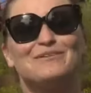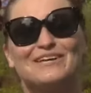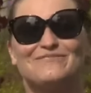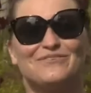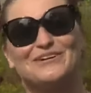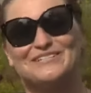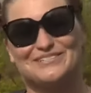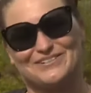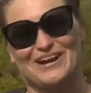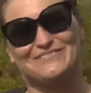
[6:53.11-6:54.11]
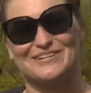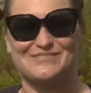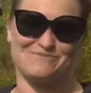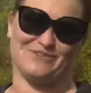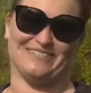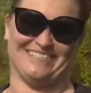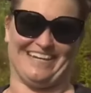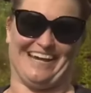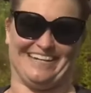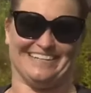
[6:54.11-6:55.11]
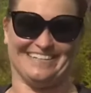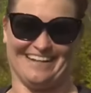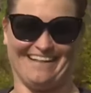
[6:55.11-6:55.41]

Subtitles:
I'm looking forward to traveling the world again.